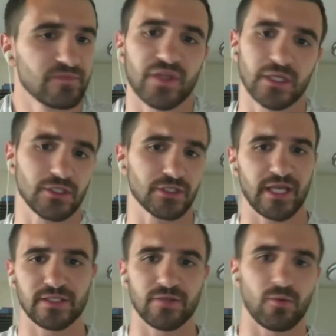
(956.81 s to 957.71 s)
So they can just
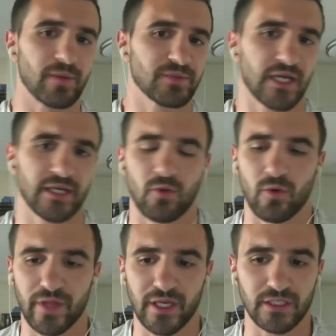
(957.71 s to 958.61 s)
head to the website,
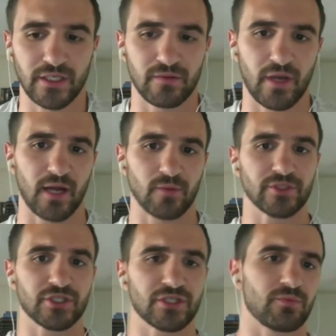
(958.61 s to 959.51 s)
or they can
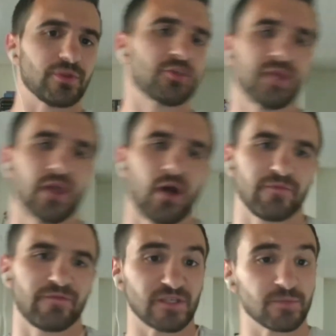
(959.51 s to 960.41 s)
reach me on
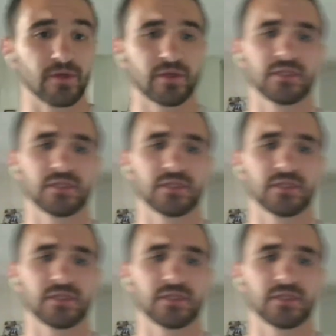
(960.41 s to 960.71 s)
Facebook and